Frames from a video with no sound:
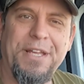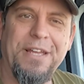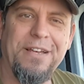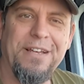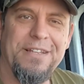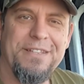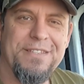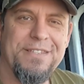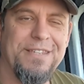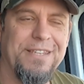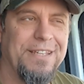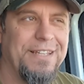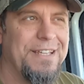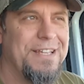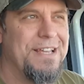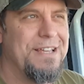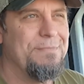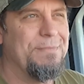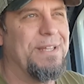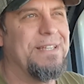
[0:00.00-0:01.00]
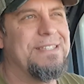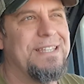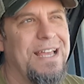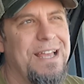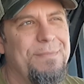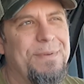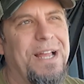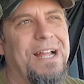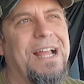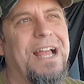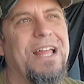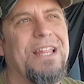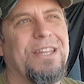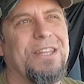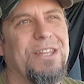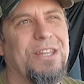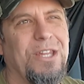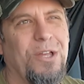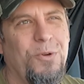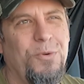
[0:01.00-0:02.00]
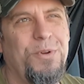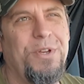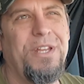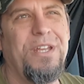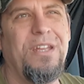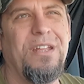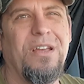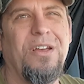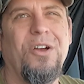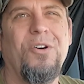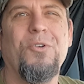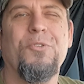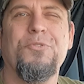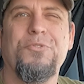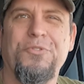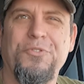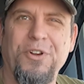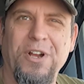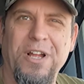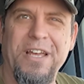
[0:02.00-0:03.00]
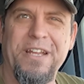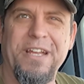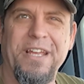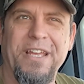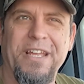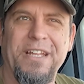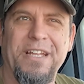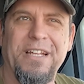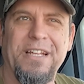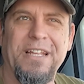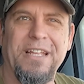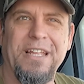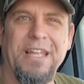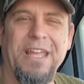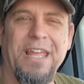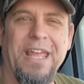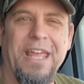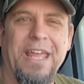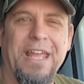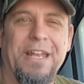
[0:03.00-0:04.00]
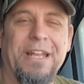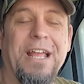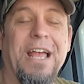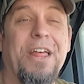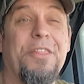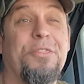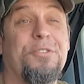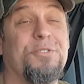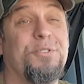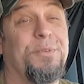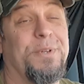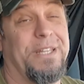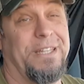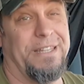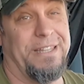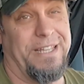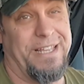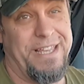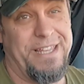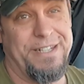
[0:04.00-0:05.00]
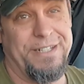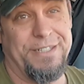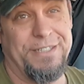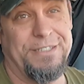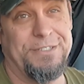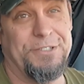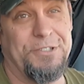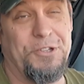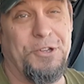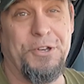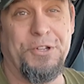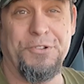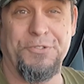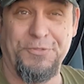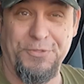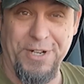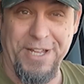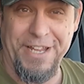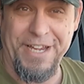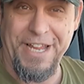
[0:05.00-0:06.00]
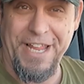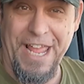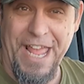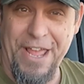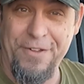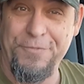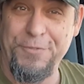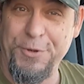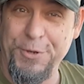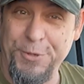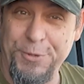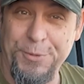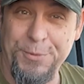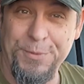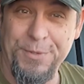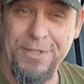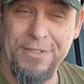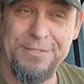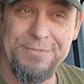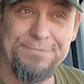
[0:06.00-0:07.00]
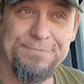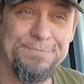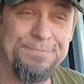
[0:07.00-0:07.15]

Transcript: because by the time I got loaded on Friday and got through Atlanta on a Friday afternoon,